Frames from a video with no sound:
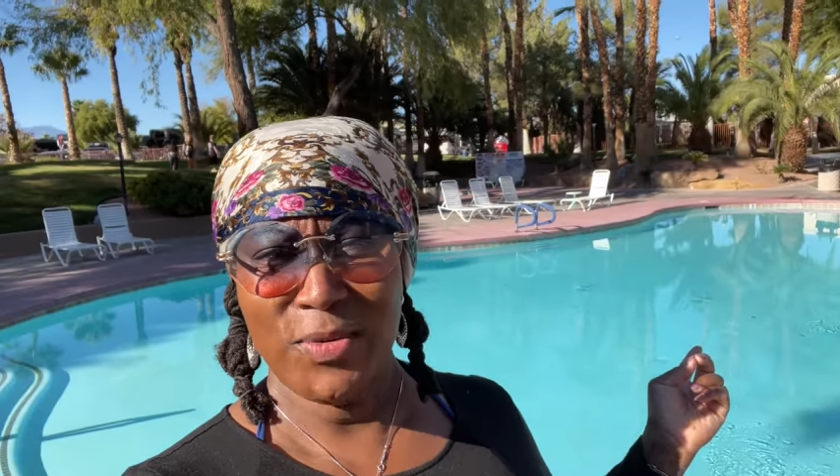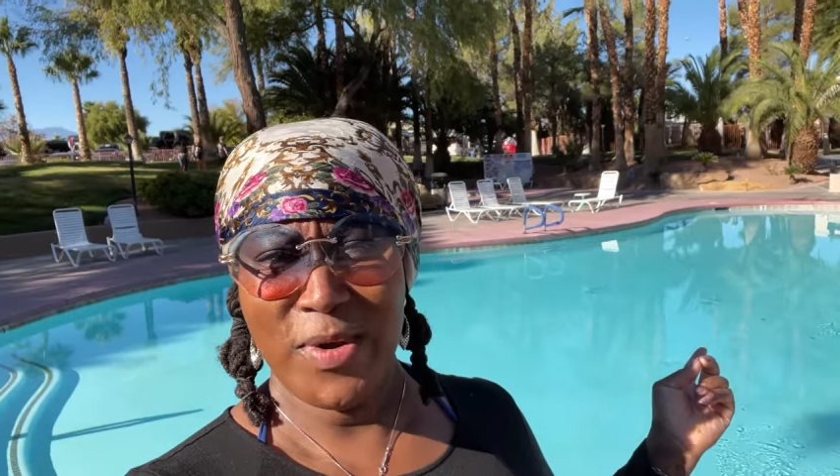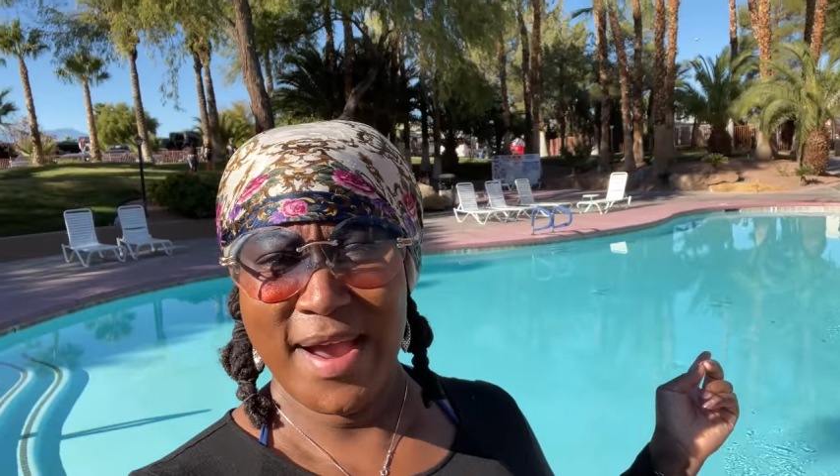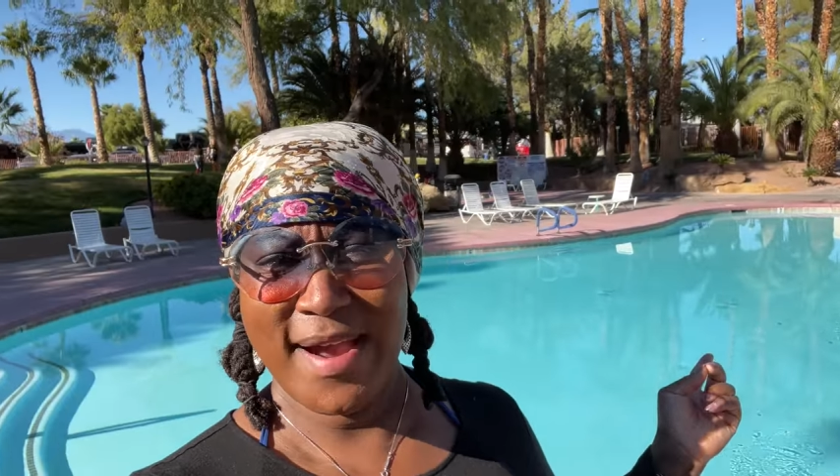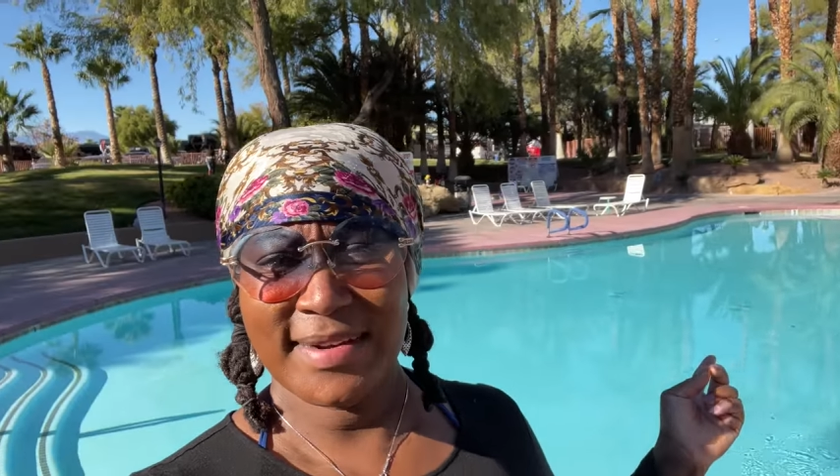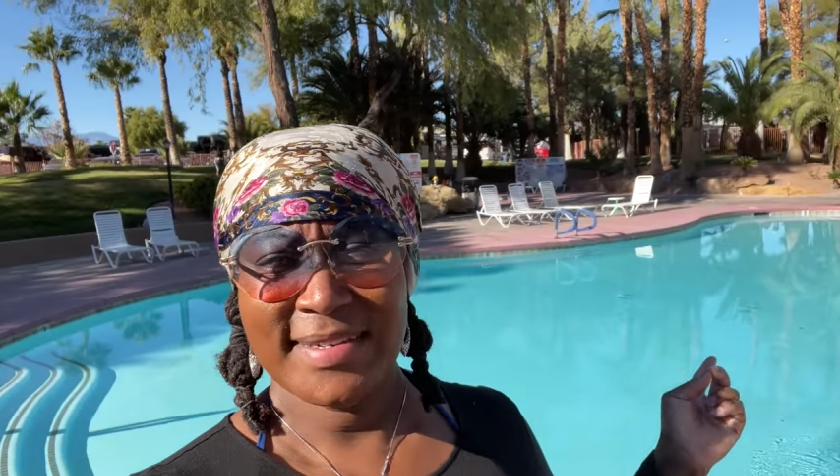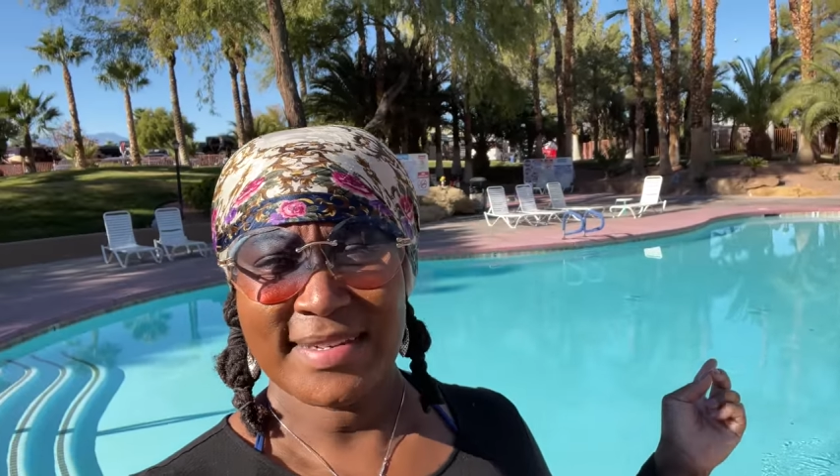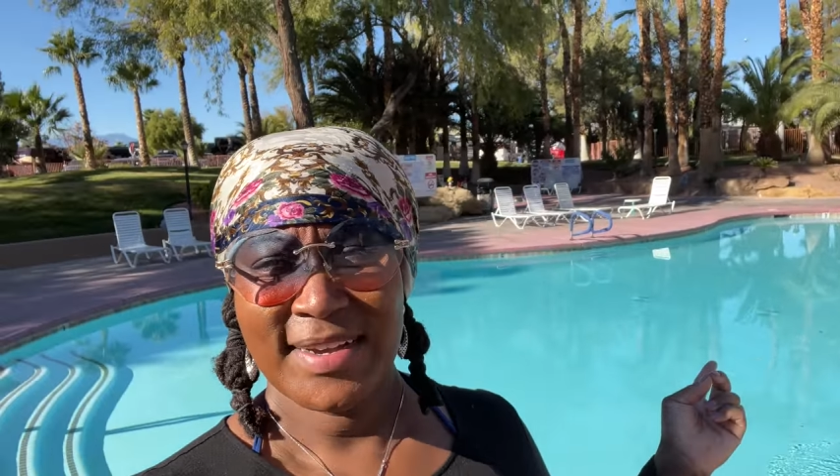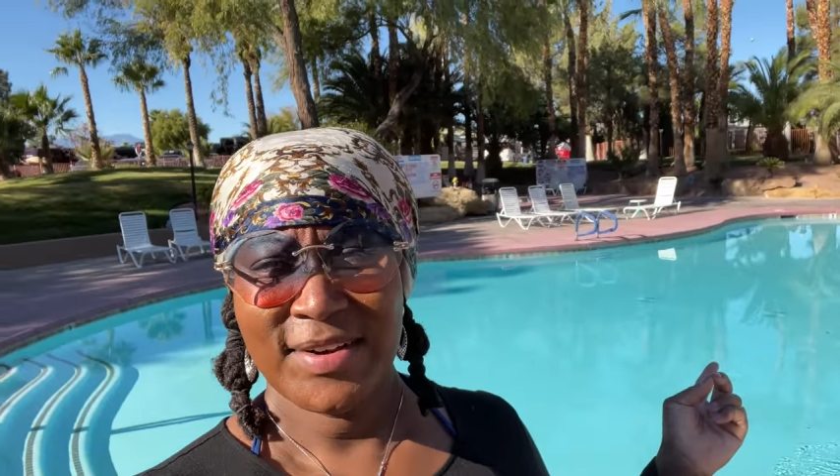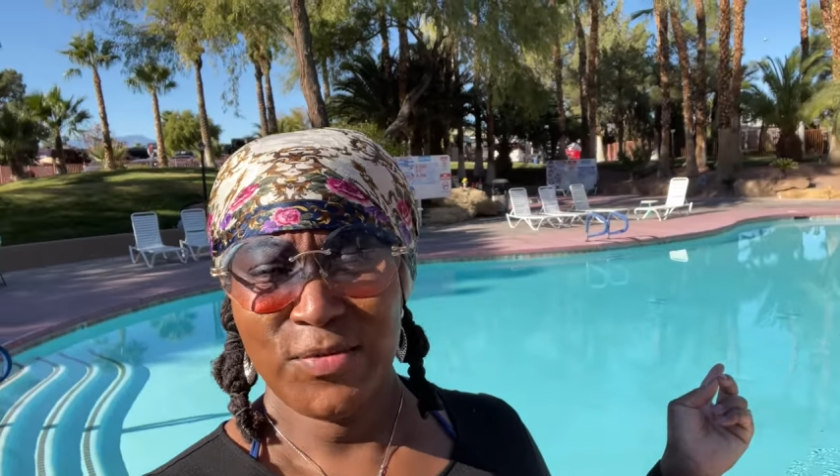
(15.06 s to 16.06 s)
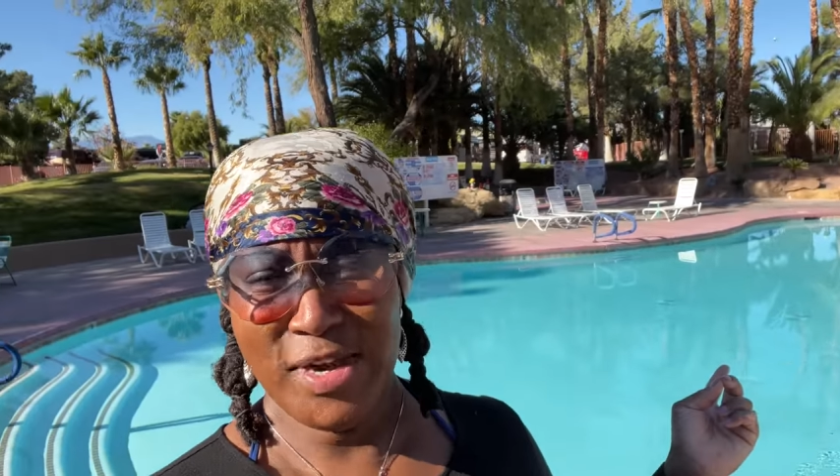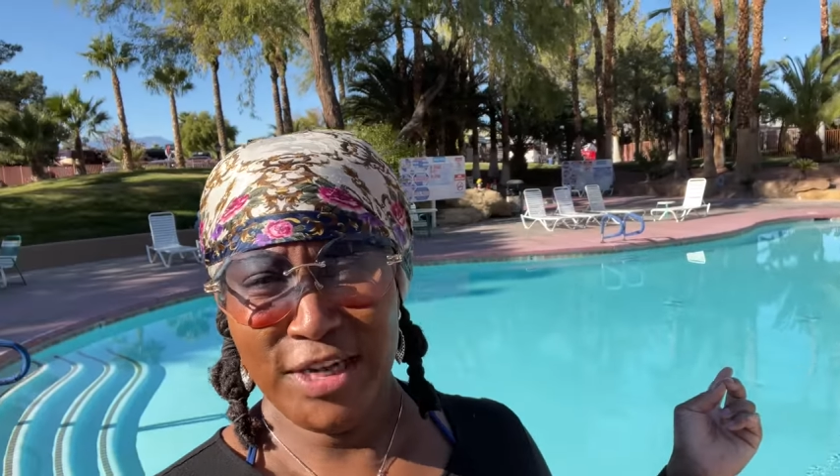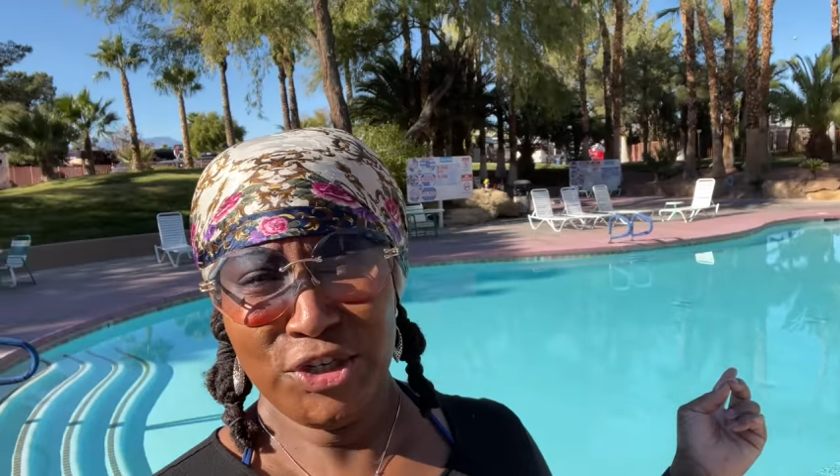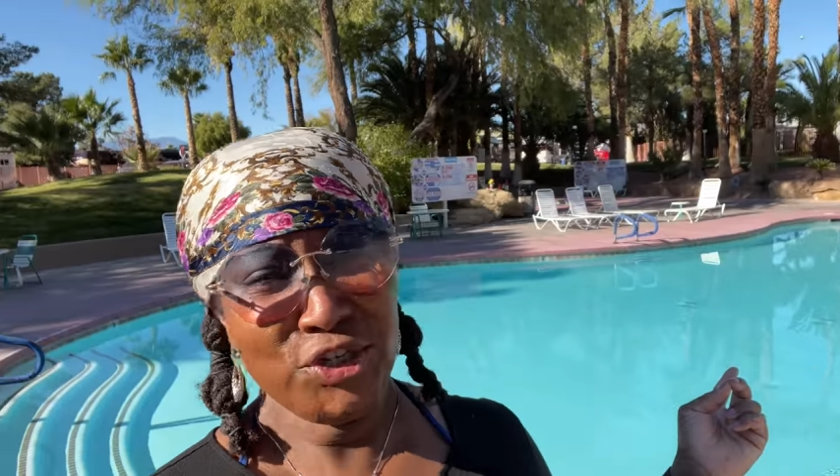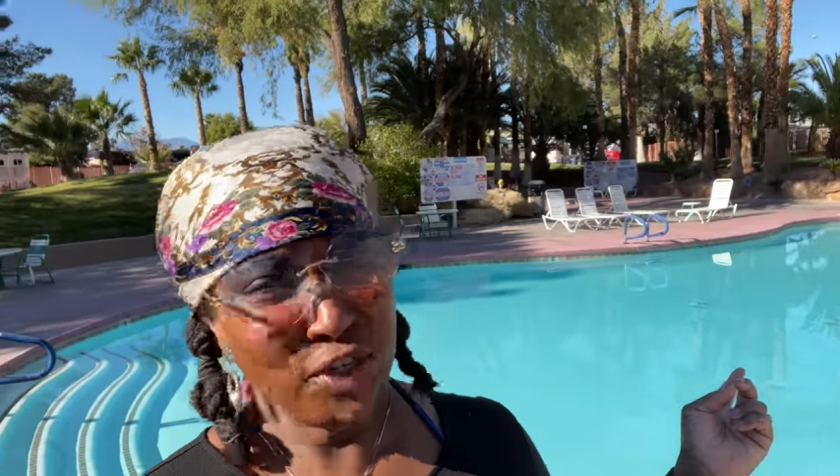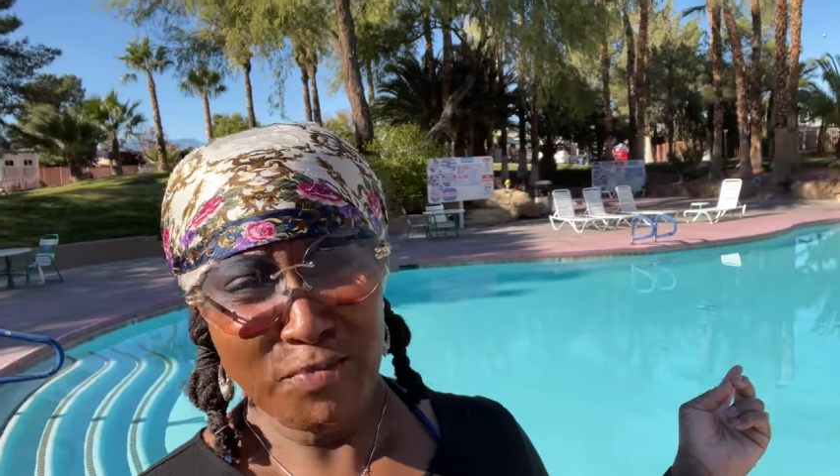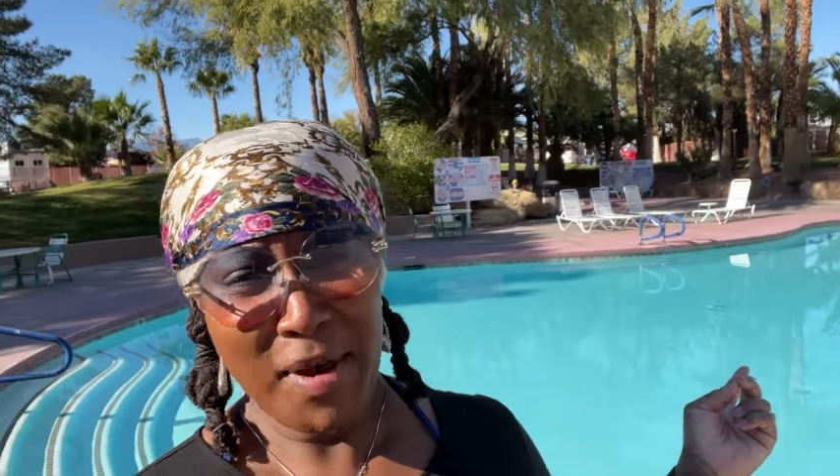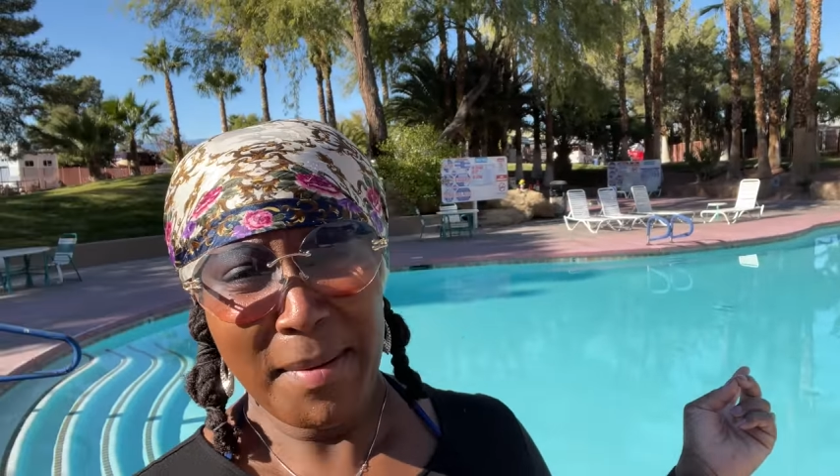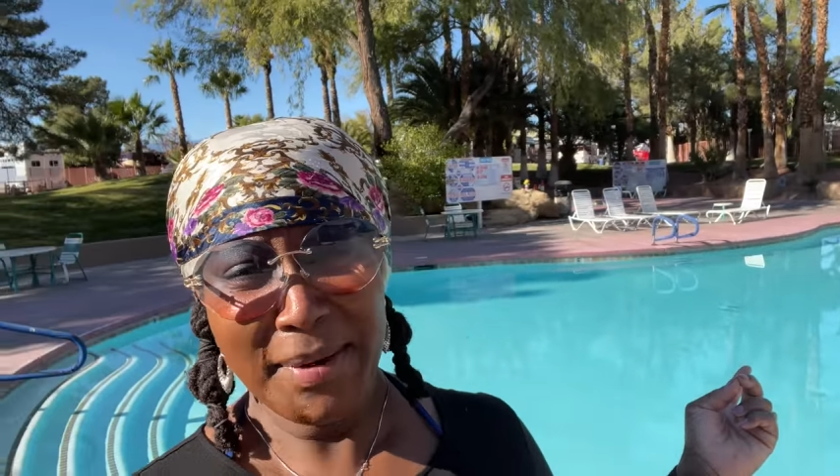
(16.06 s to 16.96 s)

where we should probably